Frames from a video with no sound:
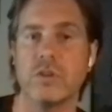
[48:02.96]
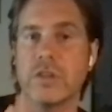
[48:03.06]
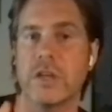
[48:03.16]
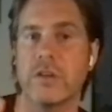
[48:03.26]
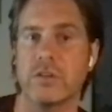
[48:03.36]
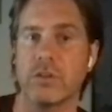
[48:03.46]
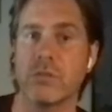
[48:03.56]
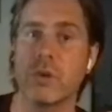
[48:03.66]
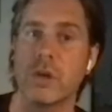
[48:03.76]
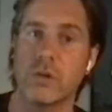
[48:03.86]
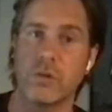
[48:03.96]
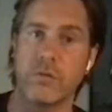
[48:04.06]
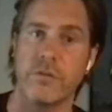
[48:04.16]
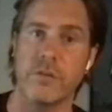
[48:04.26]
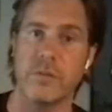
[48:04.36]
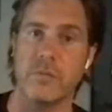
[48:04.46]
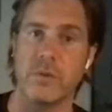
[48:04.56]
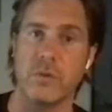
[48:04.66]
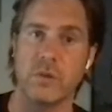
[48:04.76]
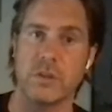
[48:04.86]
lose a character throughout a whole film?
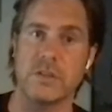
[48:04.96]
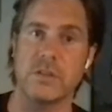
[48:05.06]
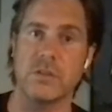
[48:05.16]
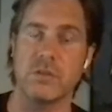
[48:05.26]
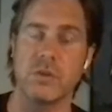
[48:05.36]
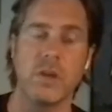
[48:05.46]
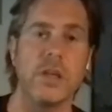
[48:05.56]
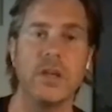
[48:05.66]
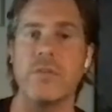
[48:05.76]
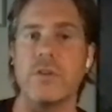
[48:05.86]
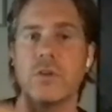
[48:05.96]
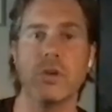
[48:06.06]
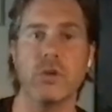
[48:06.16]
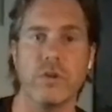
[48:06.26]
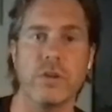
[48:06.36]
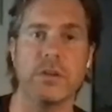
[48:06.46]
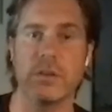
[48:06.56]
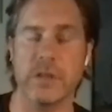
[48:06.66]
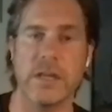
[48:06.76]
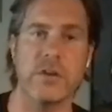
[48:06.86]
What does it do? Even though I know that
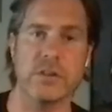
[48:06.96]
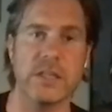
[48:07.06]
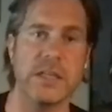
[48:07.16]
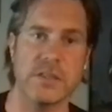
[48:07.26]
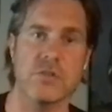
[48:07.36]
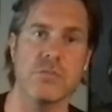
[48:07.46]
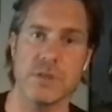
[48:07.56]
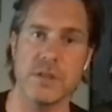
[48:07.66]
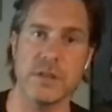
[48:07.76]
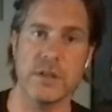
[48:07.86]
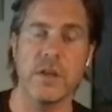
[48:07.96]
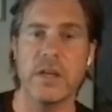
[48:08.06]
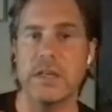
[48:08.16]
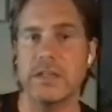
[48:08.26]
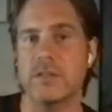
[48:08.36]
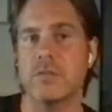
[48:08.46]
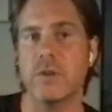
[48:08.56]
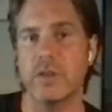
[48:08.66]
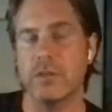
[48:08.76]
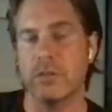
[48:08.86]
the character has to be there, it's
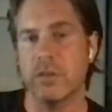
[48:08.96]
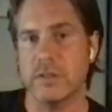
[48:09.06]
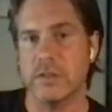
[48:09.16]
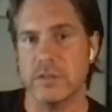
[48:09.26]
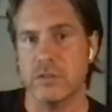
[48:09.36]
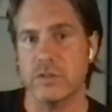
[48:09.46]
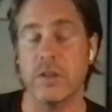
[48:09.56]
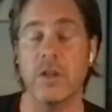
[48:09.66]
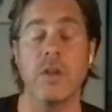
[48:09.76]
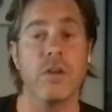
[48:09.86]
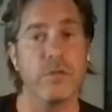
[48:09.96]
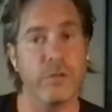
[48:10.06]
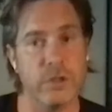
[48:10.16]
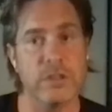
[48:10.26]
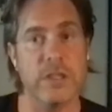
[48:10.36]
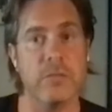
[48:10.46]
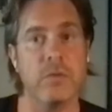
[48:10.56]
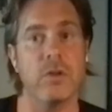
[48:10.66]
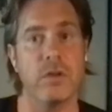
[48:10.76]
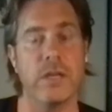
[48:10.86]
interesting. For
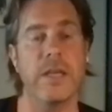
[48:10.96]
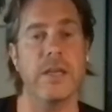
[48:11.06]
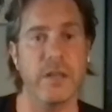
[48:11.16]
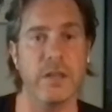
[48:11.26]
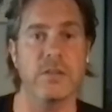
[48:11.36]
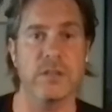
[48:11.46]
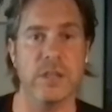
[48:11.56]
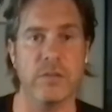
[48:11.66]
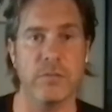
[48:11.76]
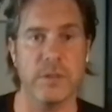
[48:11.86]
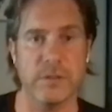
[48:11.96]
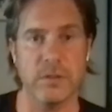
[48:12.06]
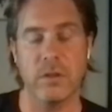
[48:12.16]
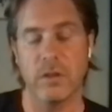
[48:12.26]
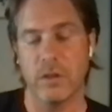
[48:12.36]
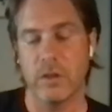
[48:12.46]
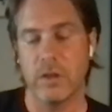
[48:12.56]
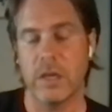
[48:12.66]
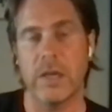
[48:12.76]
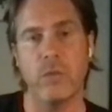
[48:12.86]
example, like in Sound of Metal,
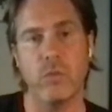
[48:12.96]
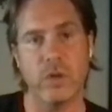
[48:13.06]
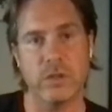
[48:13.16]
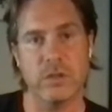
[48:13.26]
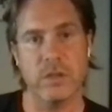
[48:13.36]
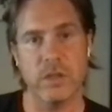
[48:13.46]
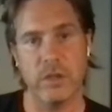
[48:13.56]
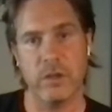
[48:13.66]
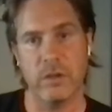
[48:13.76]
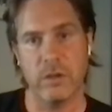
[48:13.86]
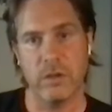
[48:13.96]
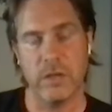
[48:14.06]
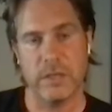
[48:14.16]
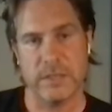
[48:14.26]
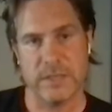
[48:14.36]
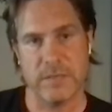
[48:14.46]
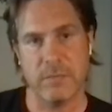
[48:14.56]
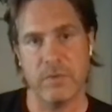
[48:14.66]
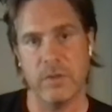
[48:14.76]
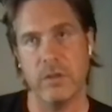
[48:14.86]
I watched an
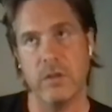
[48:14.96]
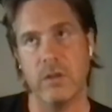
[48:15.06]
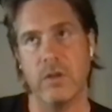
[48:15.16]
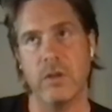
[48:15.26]
assembly